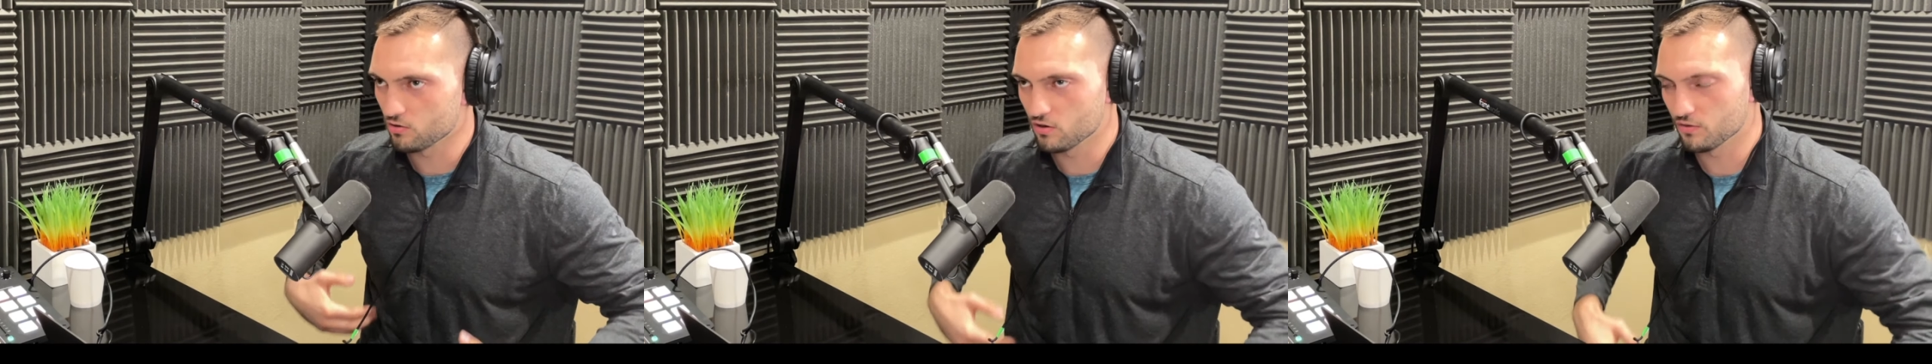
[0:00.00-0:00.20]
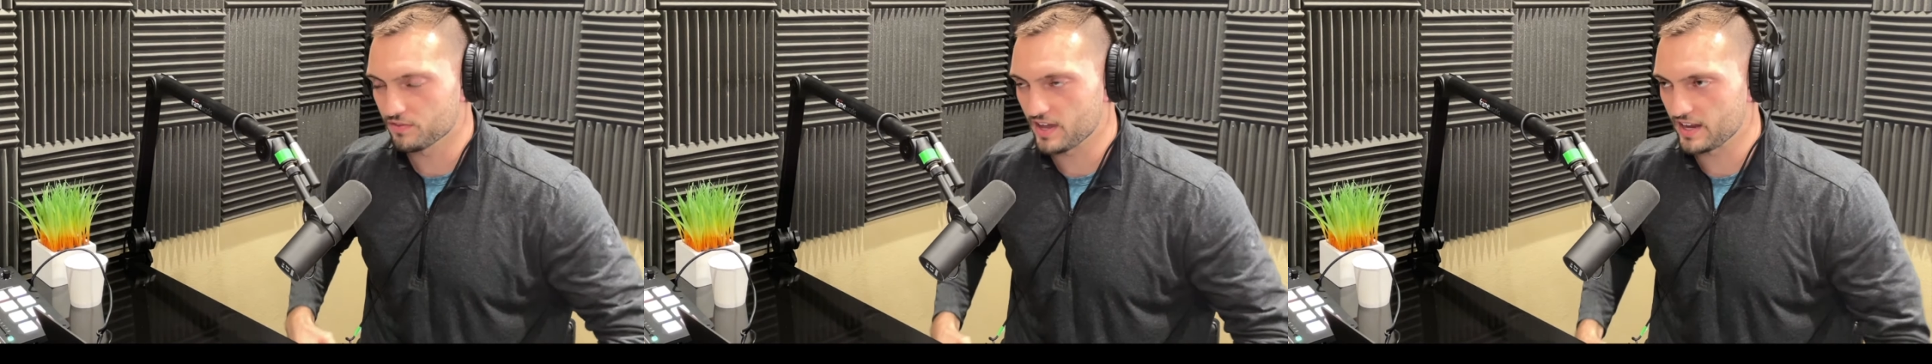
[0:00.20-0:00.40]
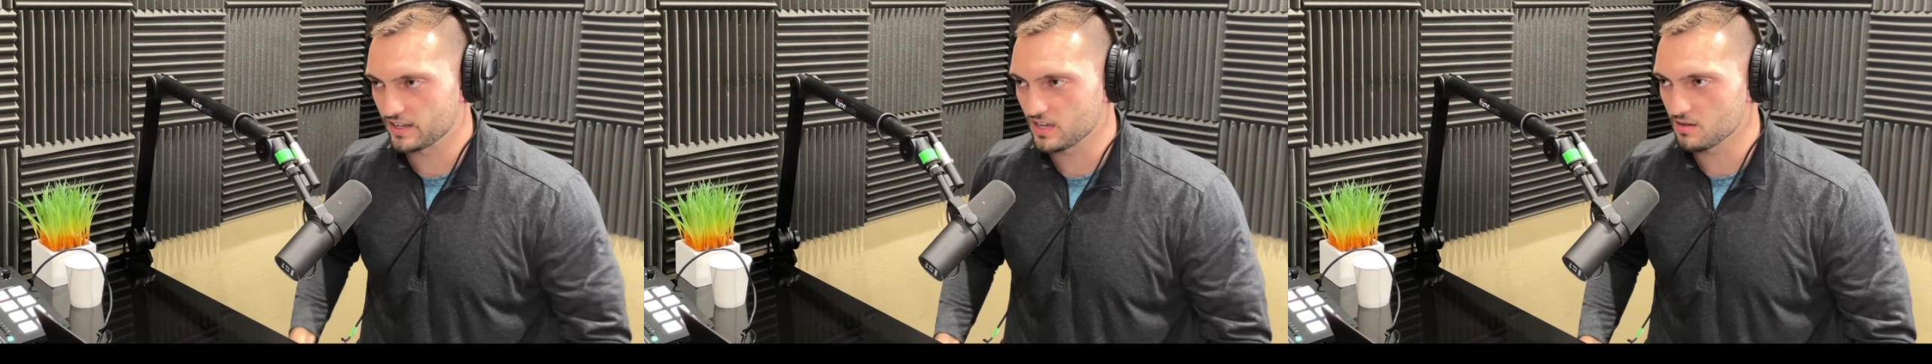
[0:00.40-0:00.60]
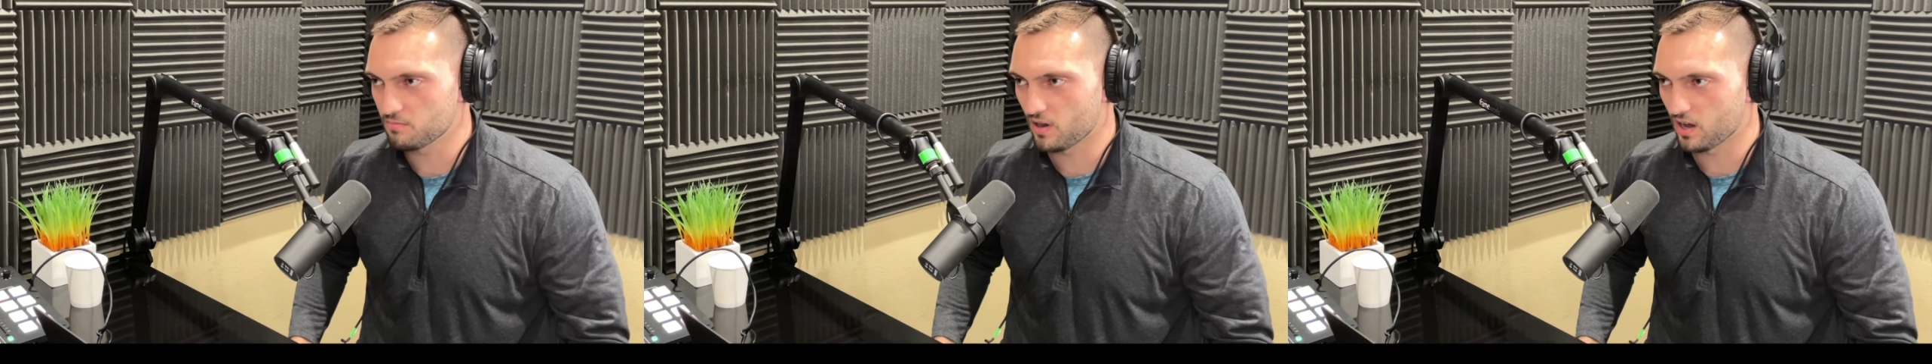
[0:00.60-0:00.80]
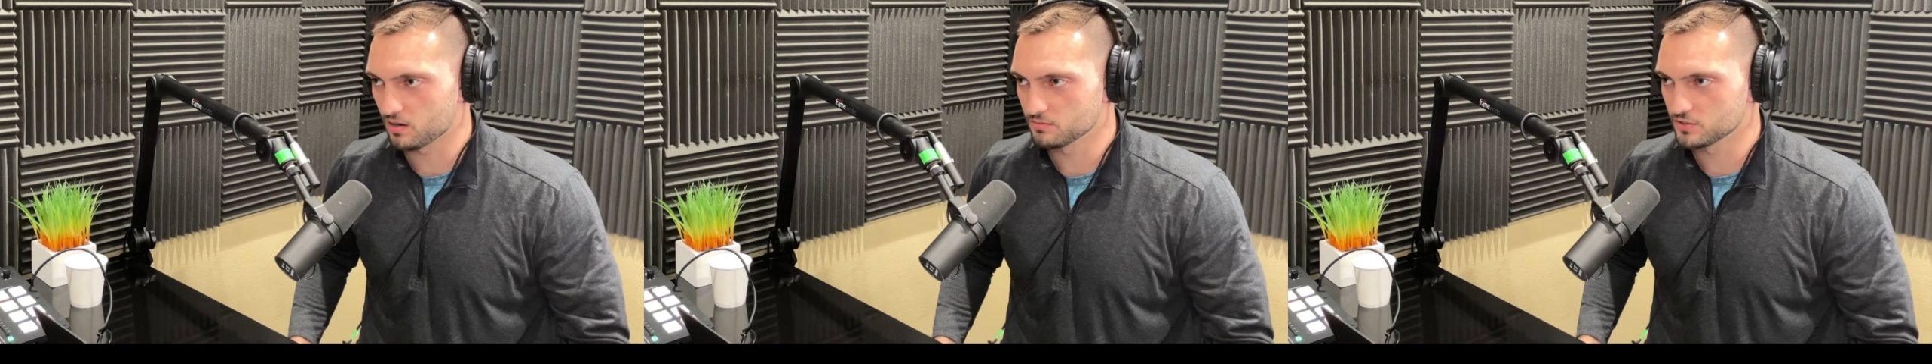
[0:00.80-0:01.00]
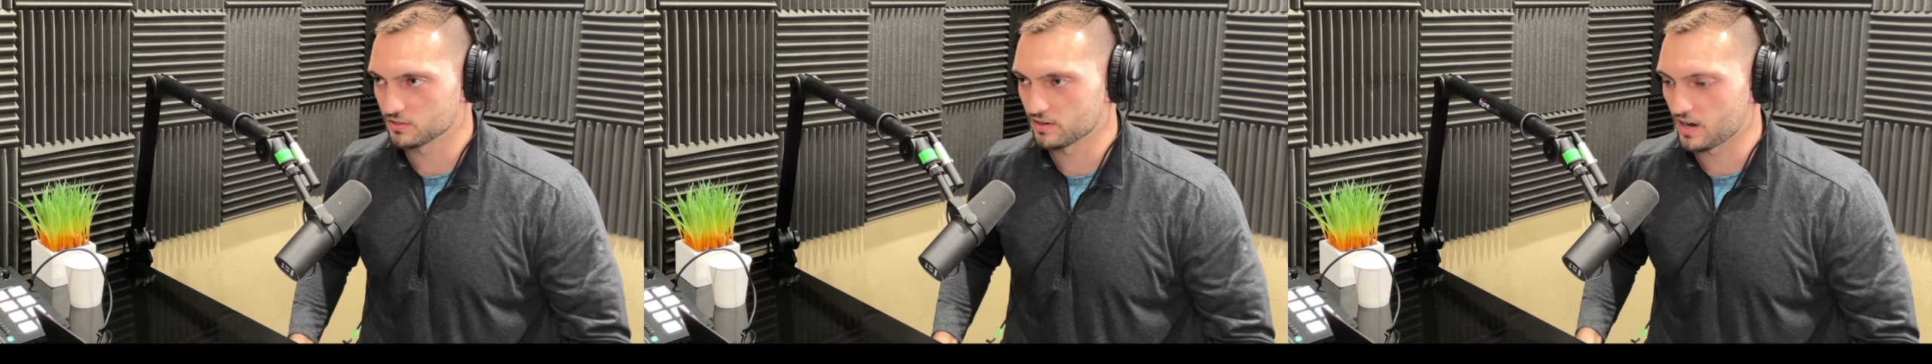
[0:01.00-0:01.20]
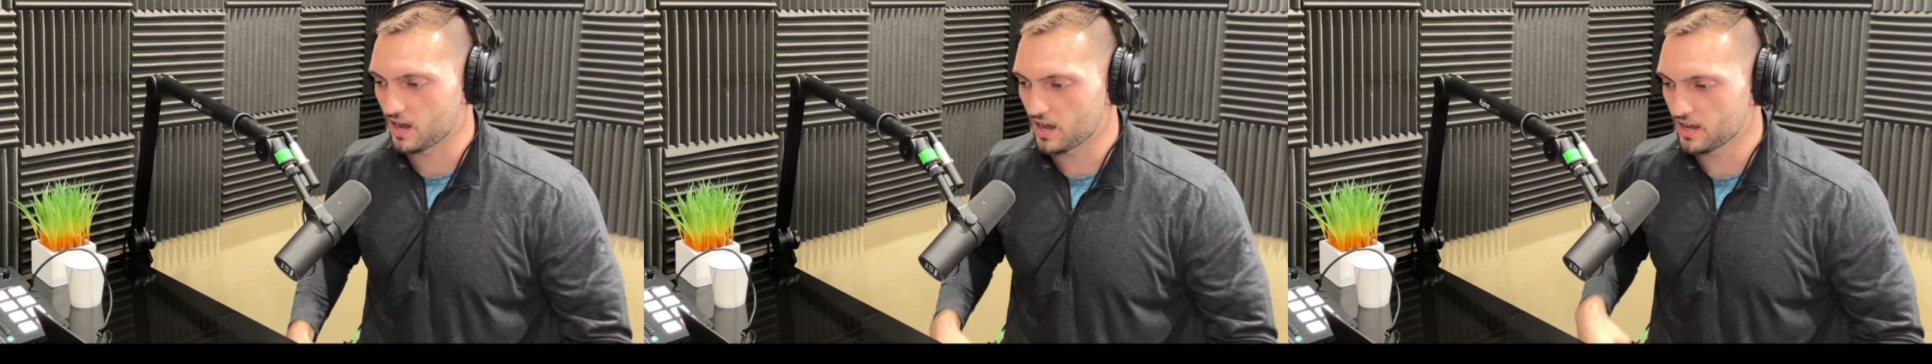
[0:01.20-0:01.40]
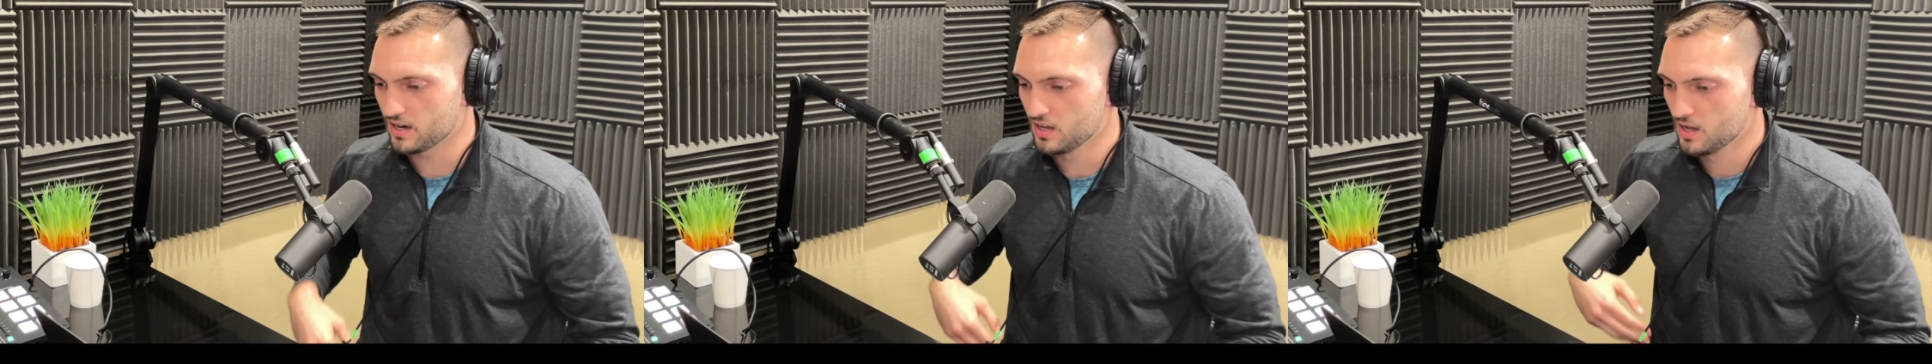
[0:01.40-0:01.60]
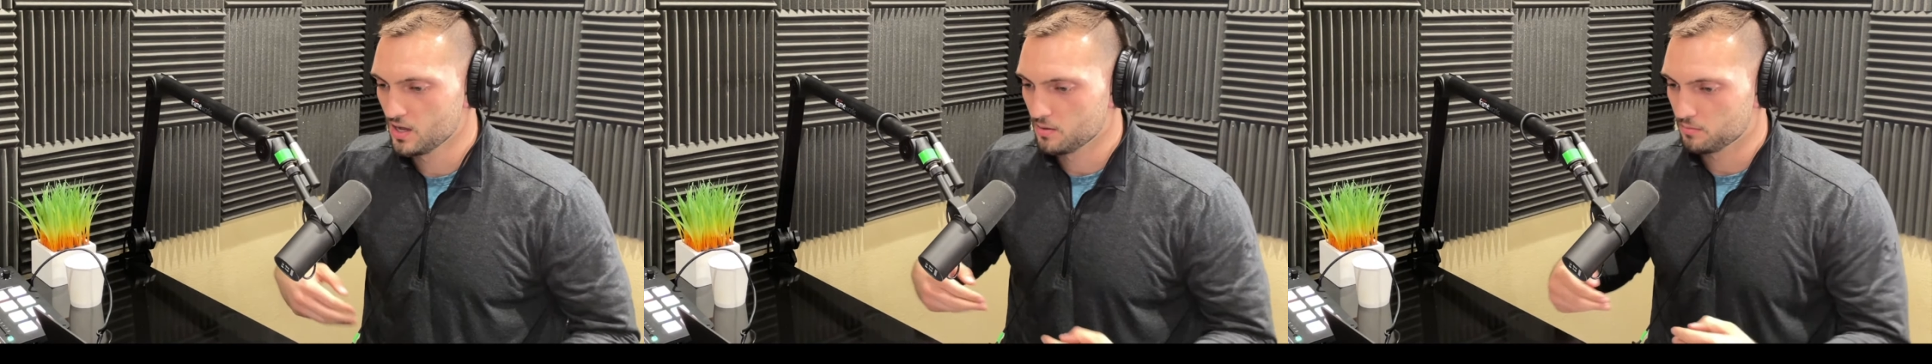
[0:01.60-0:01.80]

know if they had gi bottoms or not,